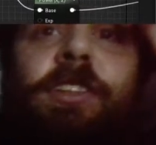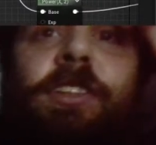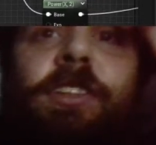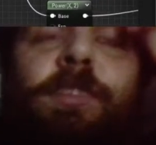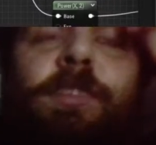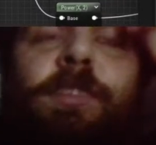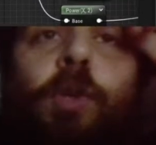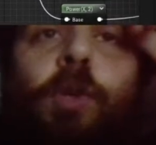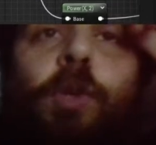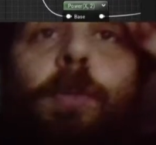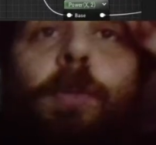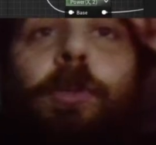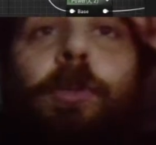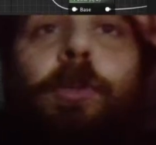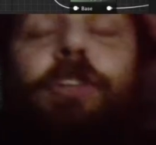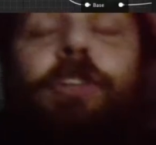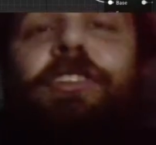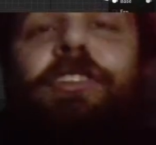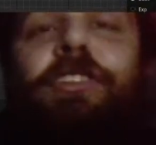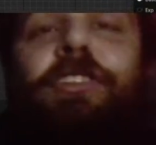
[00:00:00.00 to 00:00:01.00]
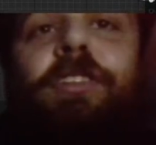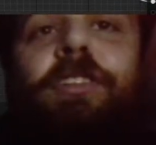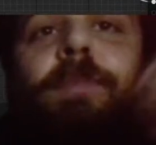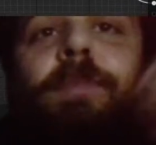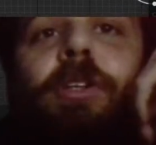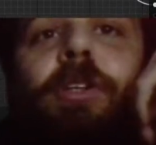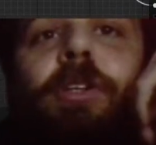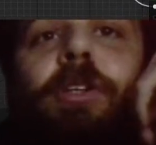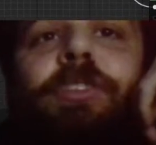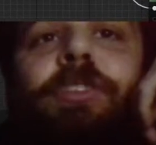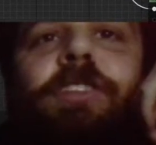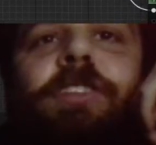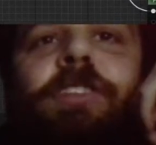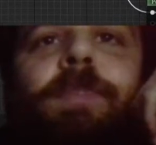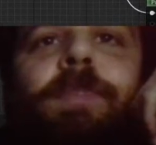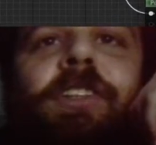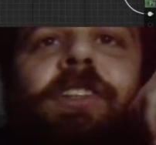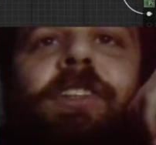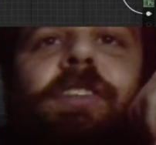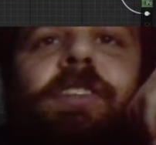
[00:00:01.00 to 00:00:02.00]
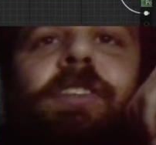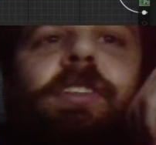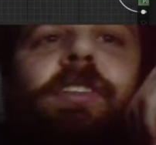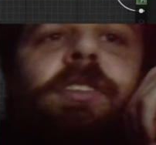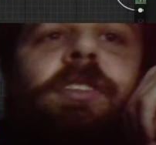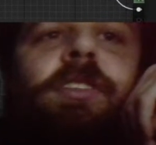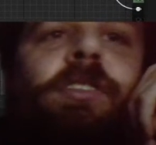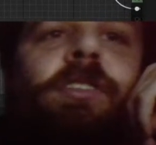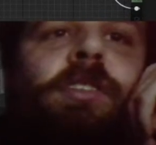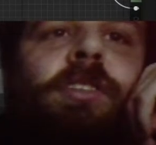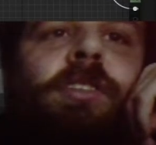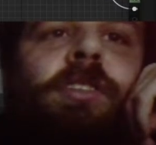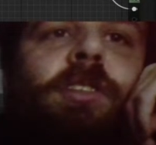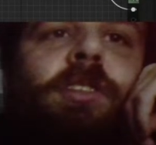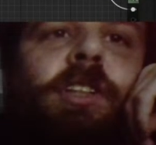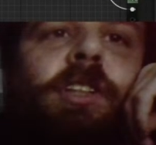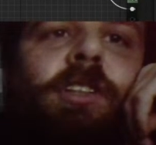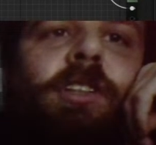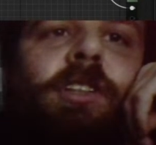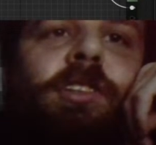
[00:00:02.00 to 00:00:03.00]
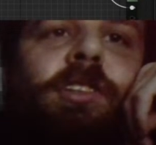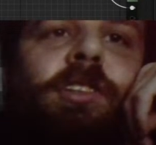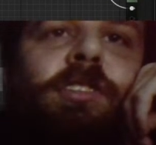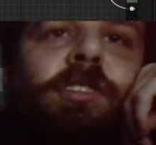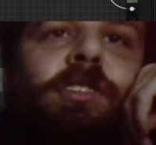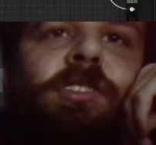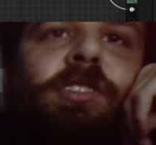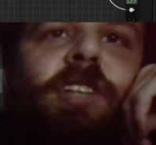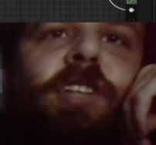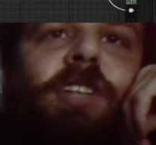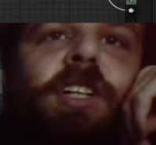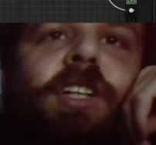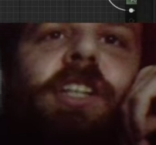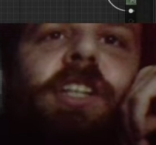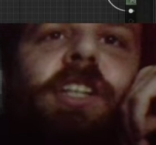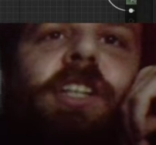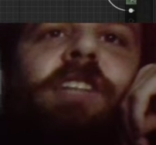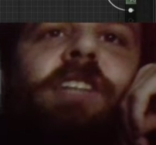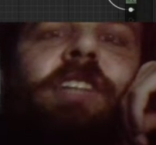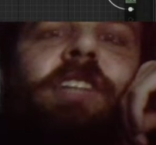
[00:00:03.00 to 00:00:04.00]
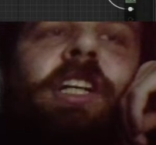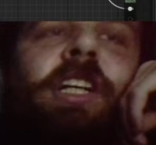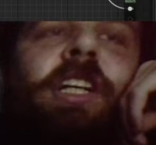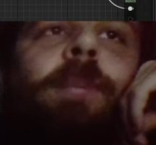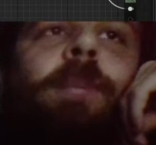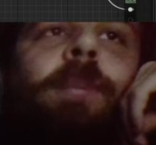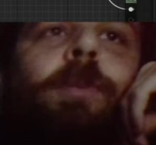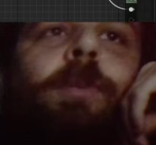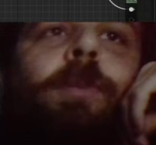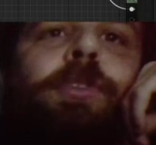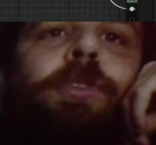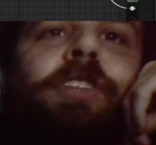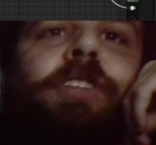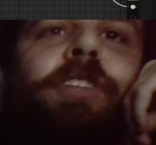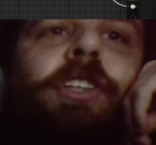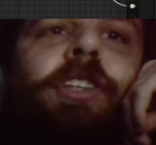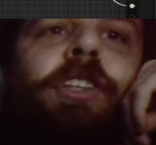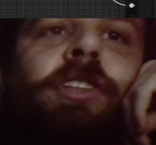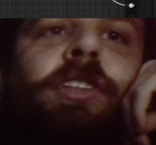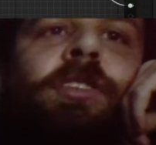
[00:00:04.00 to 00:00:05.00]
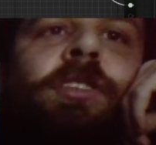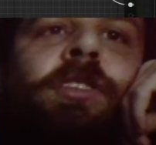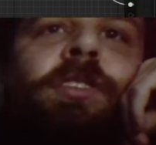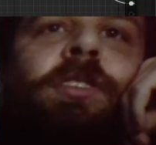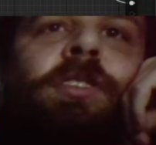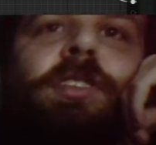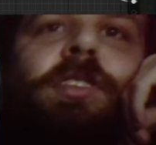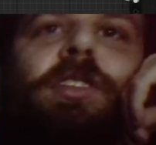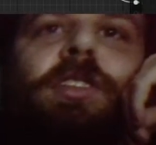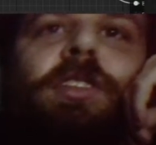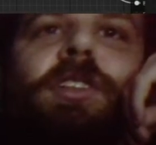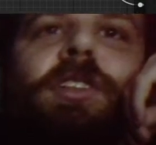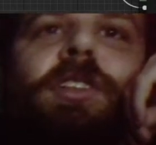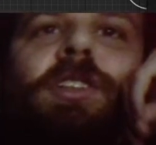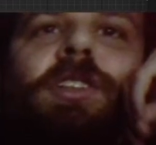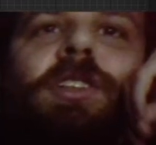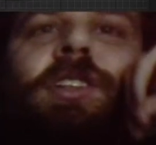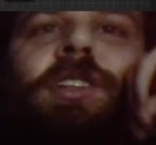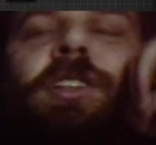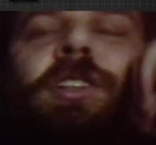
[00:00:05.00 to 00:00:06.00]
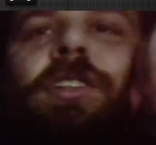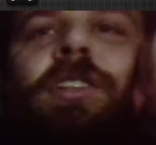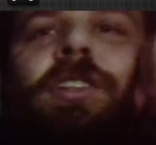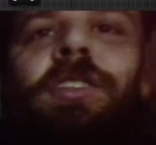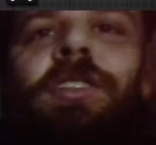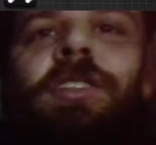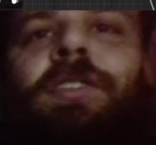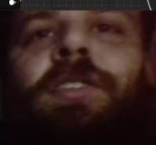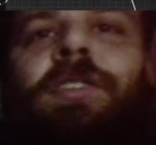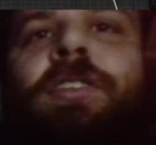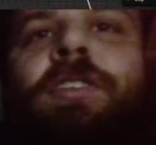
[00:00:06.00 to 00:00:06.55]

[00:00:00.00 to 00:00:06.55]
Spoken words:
small process material, you know, like it just gets the camera position and then